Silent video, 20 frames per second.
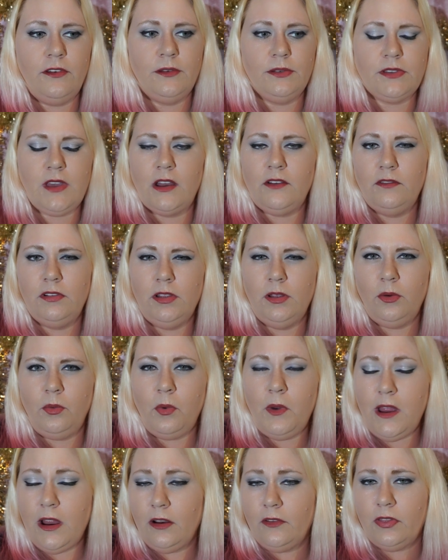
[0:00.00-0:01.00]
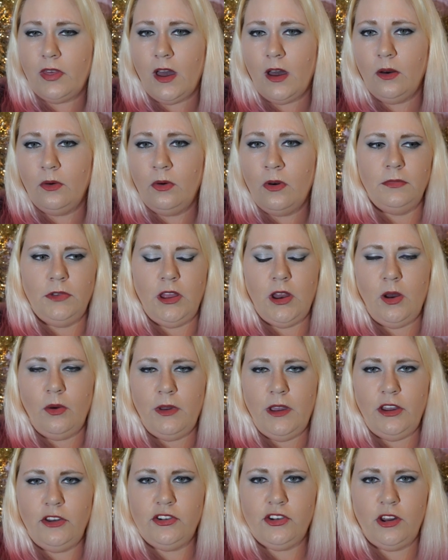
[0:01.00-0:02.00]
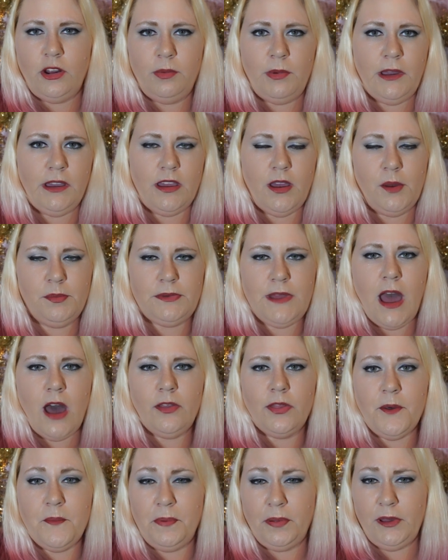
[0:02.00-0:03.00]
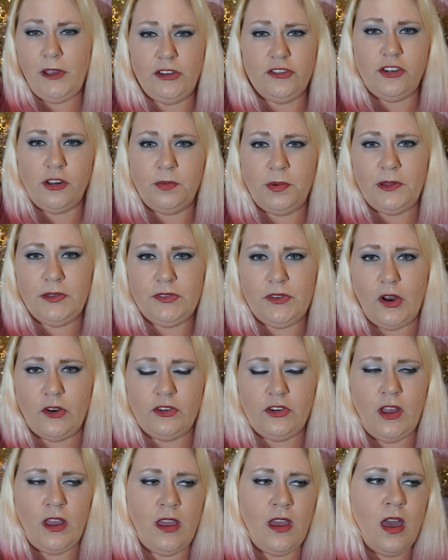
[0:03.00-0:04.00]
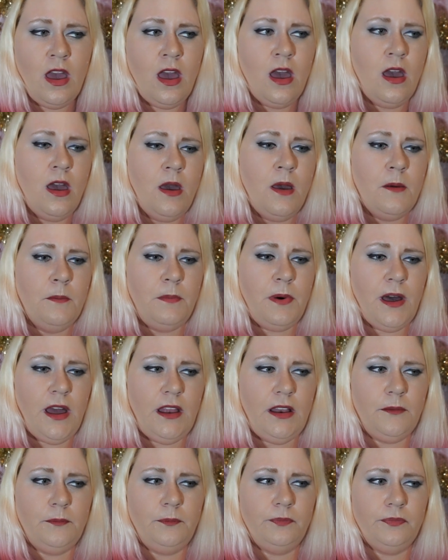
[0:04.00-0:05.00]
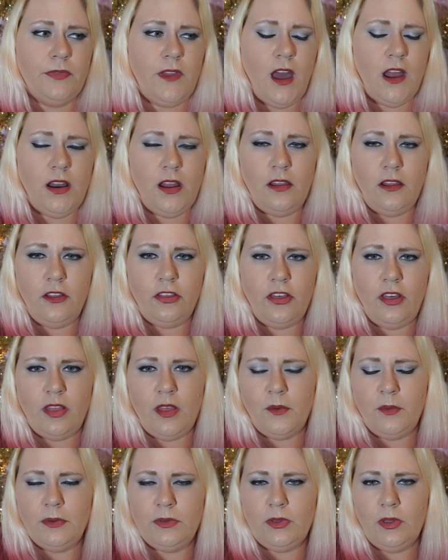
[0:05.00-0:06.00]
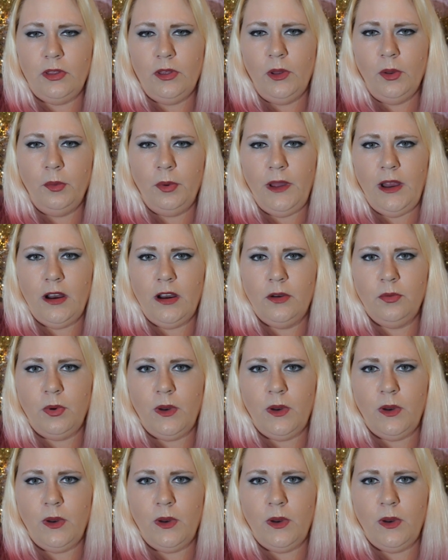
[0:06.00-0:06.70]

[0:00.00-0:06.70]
it's kind of a little weird though, you know, he should have been kept out, the police should have been searching, but another thing that was a little weird